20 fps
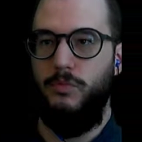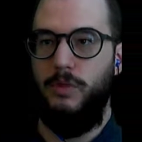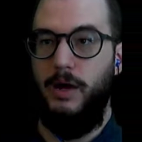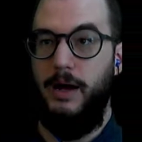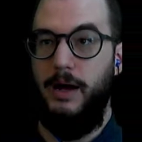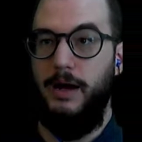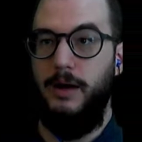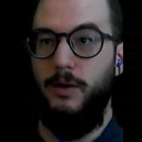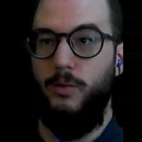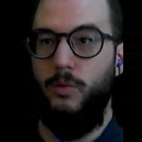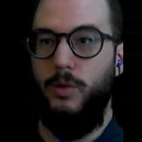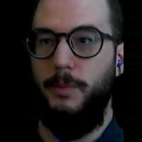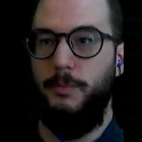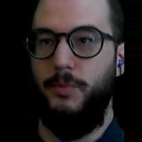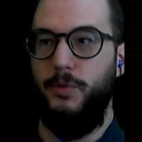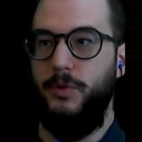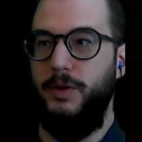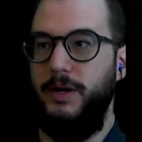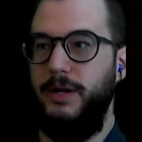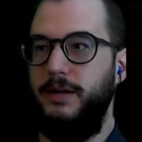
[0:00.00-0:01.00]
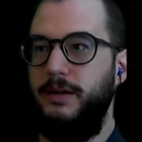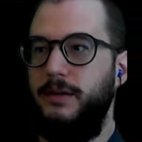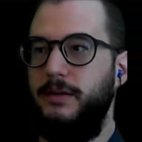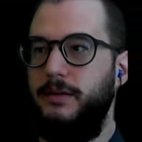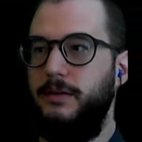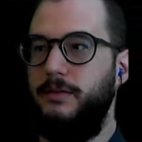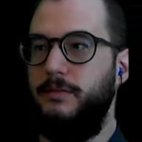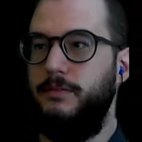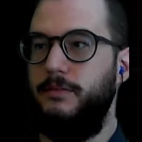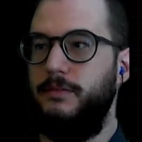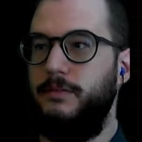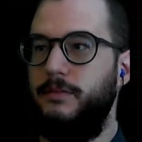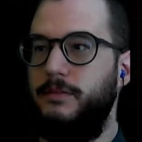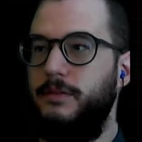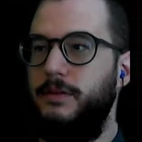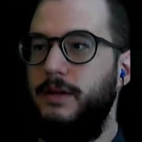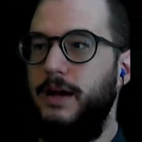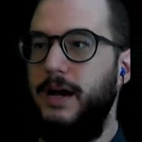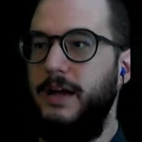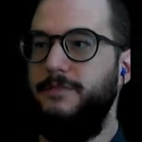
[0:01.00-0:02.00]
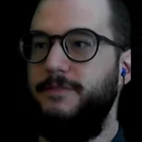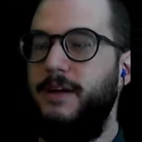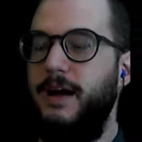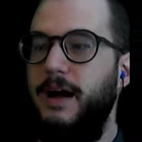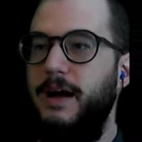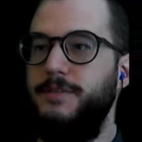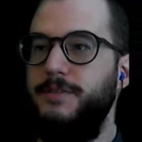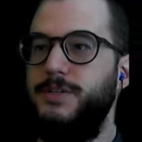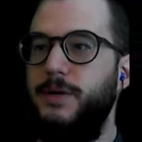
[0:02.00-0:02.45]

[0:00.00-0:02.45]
1.95.